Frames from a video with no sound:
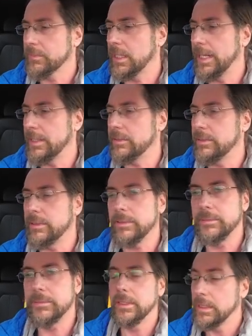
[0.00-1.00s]
I don't know.
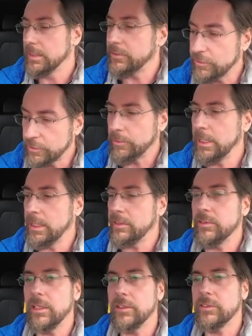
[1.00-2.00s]
The screen
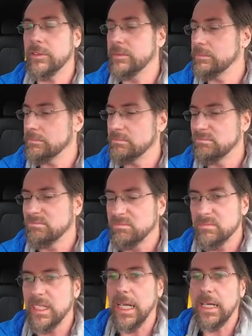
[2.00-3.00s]
is awesome.
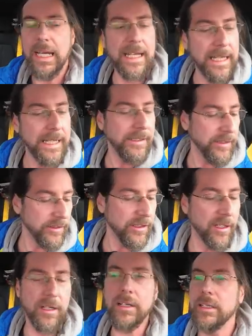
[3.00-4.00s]
Yeah, I like this
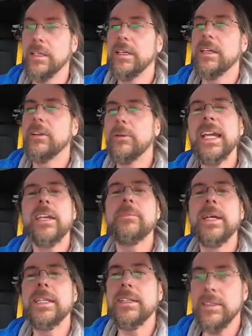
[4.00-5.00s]
car.
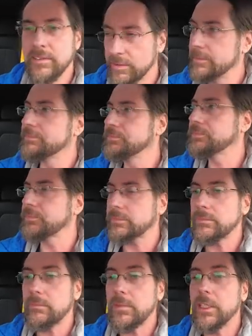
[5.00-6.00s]
Recommended.
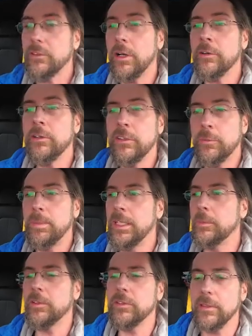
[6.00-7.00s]
Charging
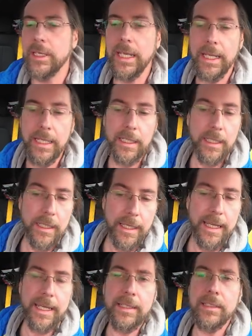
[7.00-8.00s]
speed was okay.
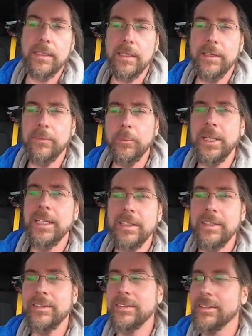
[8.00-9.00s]
And weird
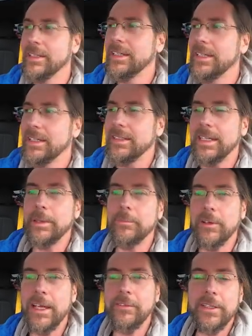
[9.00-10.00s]
is, I'm
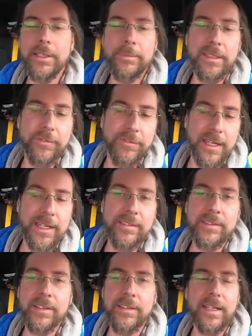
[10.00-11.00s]
driving a bit
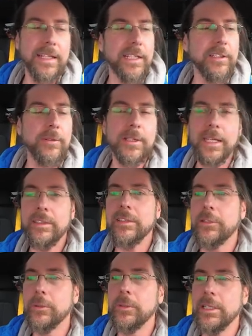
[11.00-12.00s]
faster and I don't get the
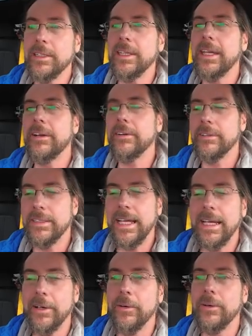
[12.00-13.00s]
coolant error
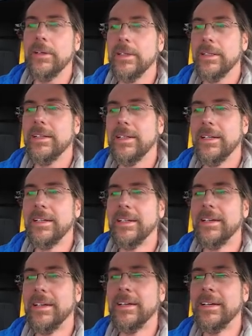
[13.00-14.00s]
now,
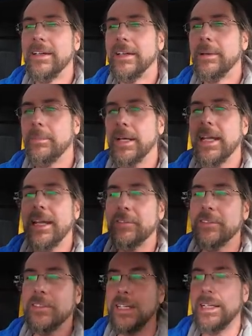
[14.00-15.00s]
but I have
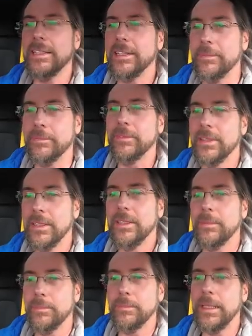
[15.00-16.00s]
to tell them.
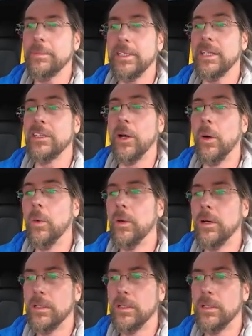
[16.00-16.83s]
Maybe they know.